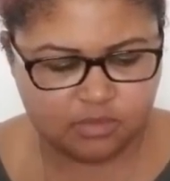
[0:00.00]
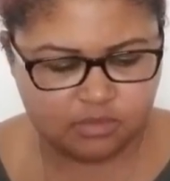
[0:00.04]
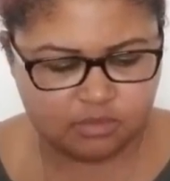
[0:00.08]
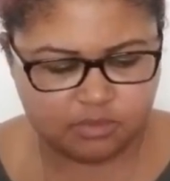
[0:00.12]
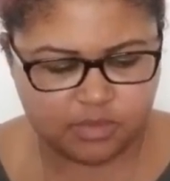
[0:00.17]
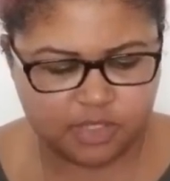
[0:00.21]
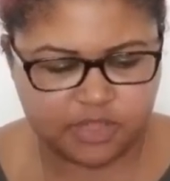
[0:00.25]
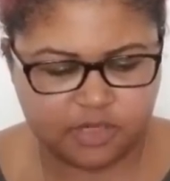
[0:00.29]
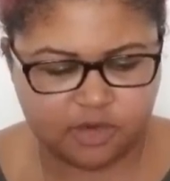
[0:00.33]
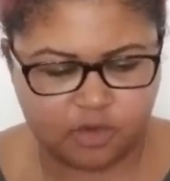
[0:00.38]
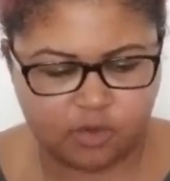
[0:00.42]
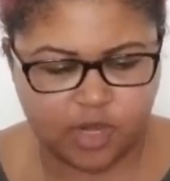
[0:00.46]

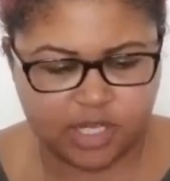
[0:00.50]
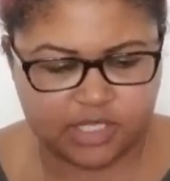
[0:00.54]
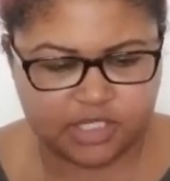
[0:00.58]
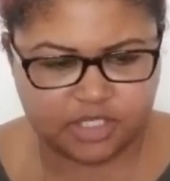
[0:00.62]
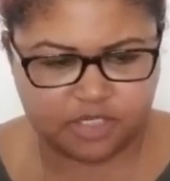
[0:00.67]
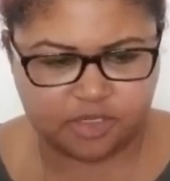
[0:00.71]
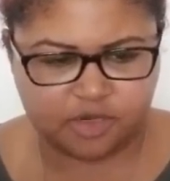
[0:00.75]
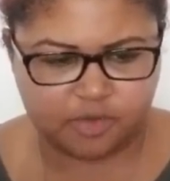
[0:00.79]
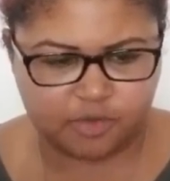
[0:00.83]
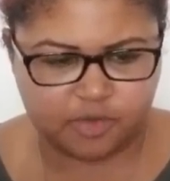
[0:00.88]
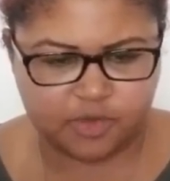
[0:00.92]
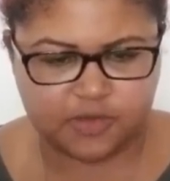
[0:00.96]
but they're
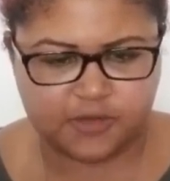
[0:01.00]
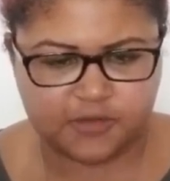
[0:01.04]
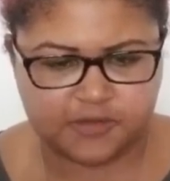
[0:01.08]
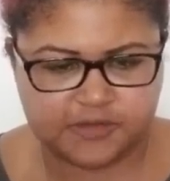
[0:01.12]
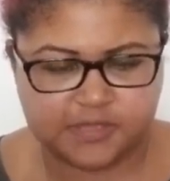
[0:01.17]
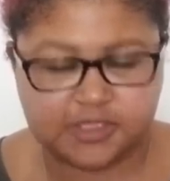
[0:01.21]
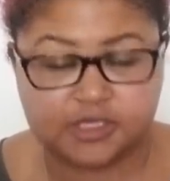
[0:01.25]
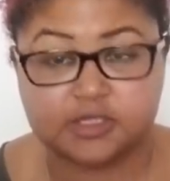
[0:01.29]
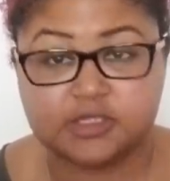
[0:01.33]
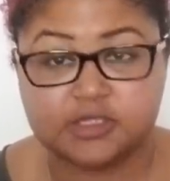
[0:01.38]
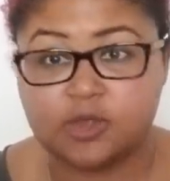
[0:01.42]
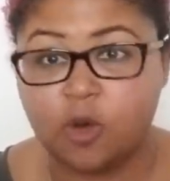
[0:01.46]
watching your moves.
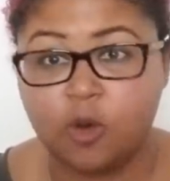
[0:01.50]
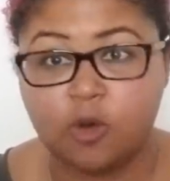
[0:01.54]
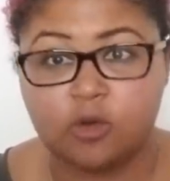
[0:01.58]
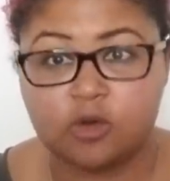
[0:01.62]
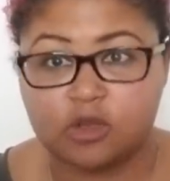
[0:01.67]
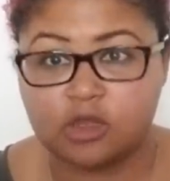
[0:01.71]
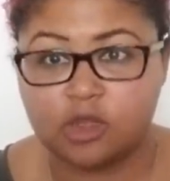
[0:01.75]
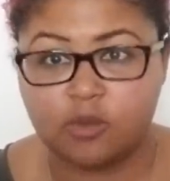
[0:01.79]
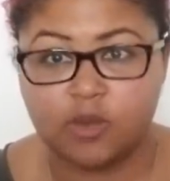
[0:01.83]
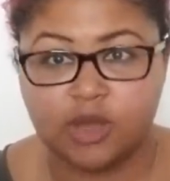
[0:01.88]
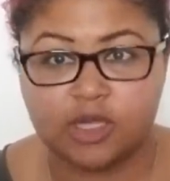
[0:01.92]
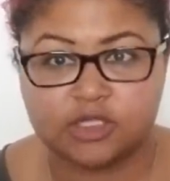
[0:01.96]
They're
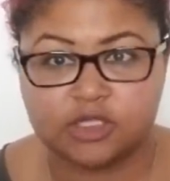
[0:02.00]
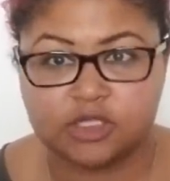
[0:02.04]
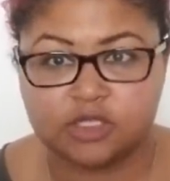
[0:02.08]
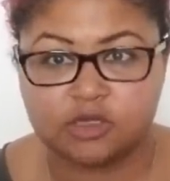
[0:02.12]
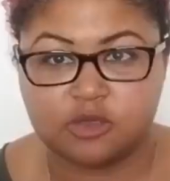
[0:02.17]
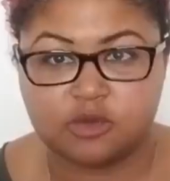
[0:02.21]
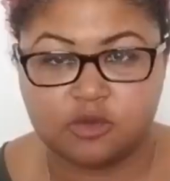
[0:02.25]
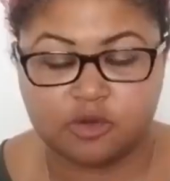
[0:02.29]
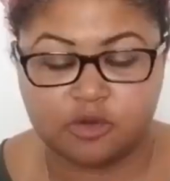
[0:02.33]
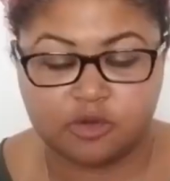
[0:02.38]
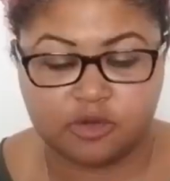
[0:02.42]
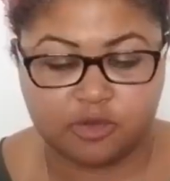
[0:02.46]
totally watching you,
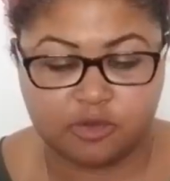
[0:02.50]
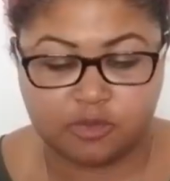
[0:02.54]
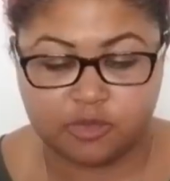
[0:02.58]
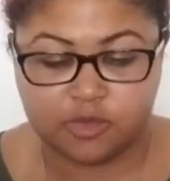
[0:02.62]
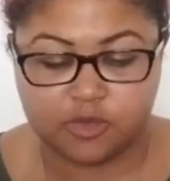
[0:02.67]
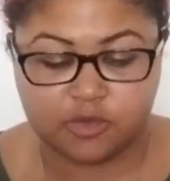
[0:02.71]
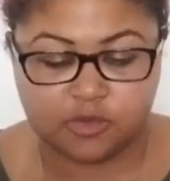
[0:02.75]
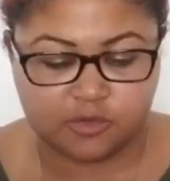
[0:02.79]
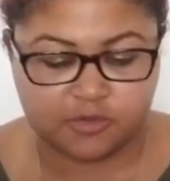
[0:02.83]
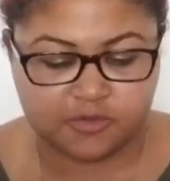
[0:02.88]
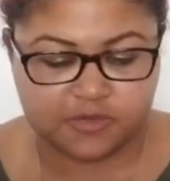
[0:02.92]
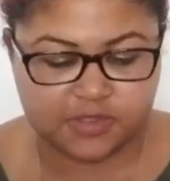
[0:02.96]
your, your
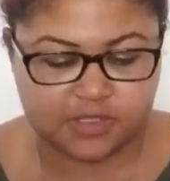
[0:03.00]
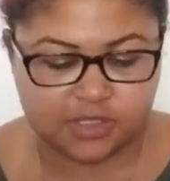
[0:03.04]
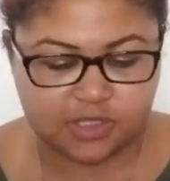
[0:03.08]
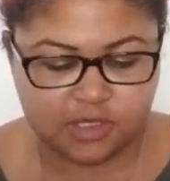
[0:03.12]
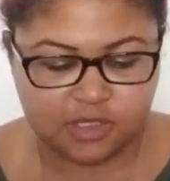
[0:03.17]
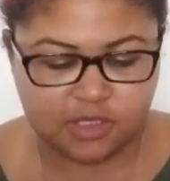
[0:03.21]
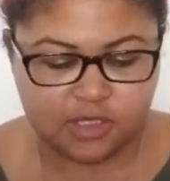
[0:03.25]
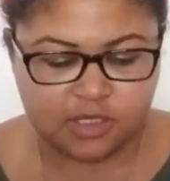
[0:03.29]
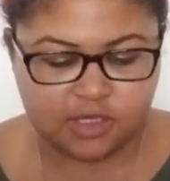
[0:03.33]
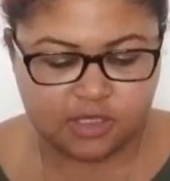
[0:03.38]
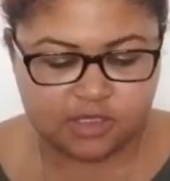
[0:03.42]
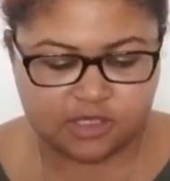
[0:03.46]
moves.
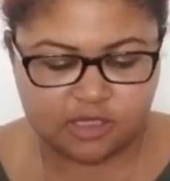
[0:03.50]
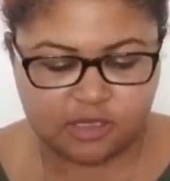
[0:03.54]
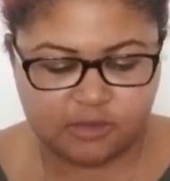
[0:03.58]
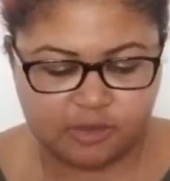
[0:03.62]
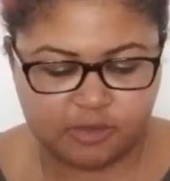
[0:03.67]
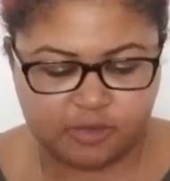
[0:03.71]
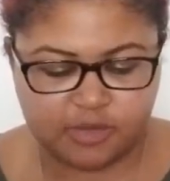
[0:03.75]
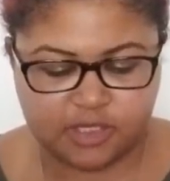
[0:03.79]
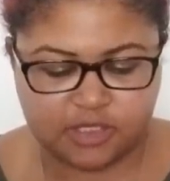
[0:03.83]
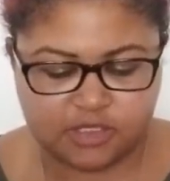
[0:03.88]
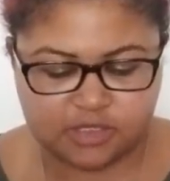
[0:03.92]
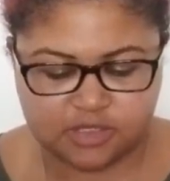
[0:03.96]
Tell me
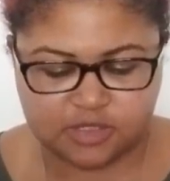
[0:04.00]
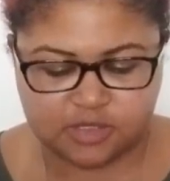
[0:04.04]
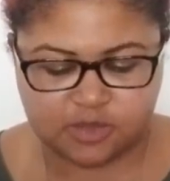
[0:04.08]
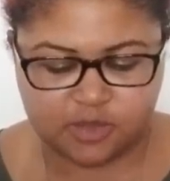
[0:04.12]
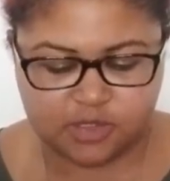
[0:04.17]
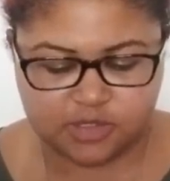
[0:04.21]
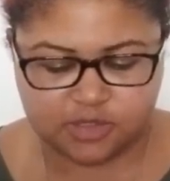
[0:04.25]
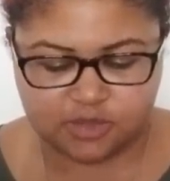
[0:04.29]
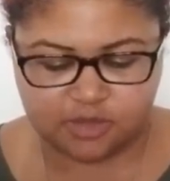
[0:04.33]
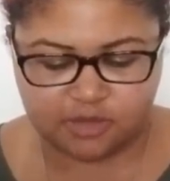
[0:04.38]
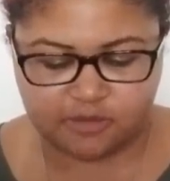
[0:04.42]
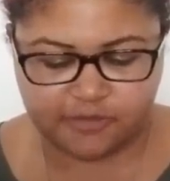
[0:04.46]
about Page of
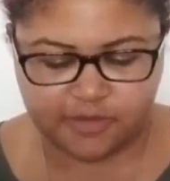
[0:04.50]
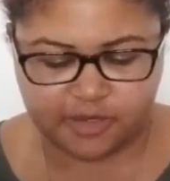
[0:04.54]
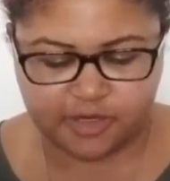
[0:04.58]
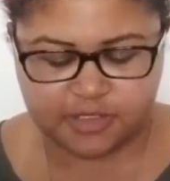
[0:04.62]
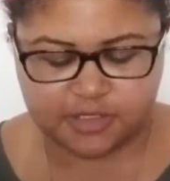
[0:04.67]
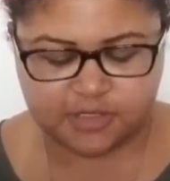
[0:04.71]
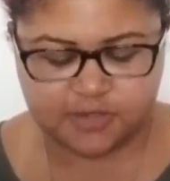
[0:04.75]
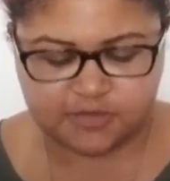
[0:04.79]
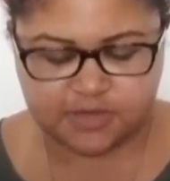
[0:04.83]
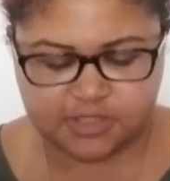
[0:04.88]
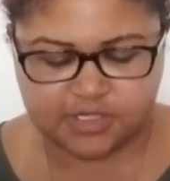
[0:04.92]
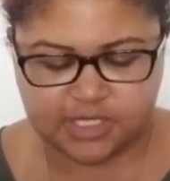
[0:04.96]
Swords in
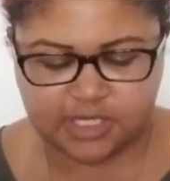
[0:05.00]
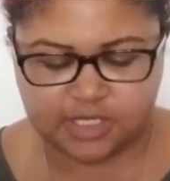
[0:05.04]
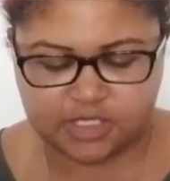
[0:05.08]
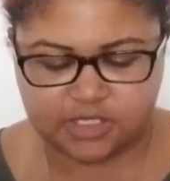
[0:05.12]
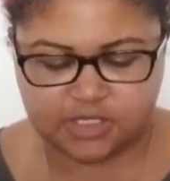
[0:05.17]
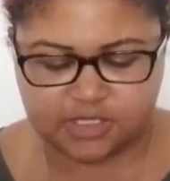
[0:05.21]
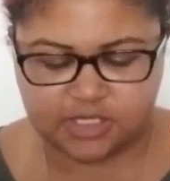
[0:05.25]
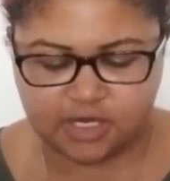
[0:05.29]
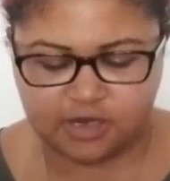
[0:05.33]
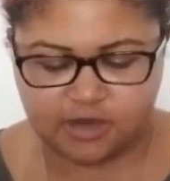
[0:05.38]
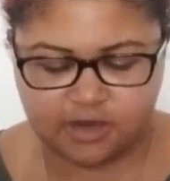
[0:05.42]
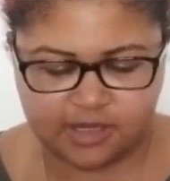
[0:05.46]
reverse for
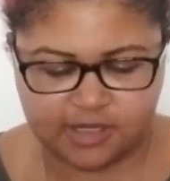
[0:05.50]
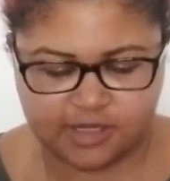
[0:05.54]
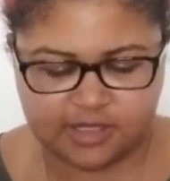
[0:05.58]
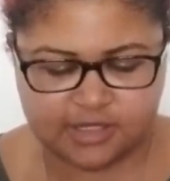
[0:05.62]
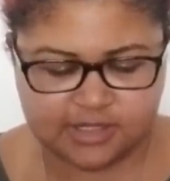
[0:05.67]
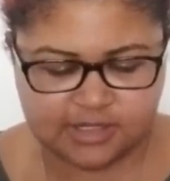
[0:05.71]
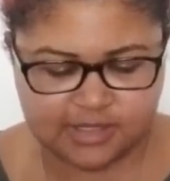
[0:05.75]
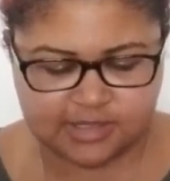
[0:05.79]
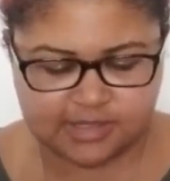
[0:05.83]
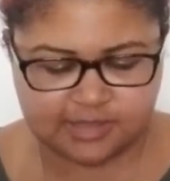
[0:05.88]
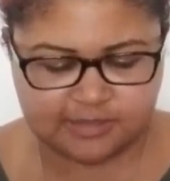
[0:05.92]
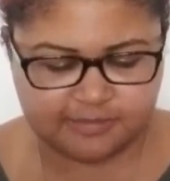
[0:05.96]

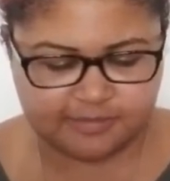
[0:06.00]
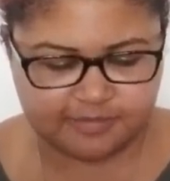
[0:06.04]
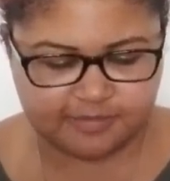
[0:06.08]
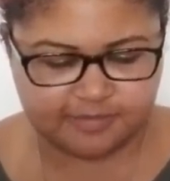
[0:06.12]
Sagittarius.